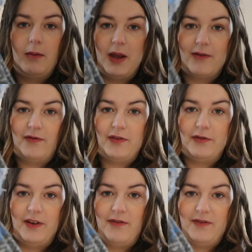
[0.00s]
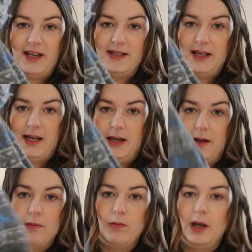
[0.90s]
big fluffy
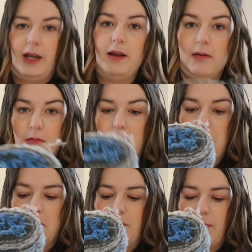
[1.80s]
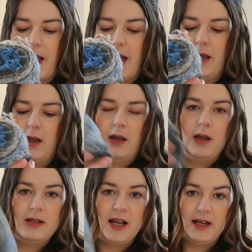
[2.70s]
fleecy woolly pair,
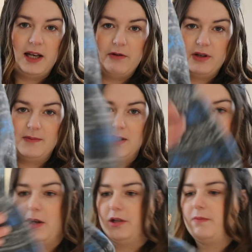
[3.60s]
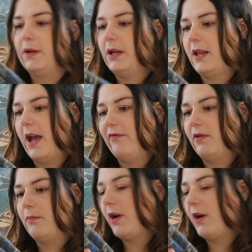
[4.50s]
technically Christmassy ones, but they're from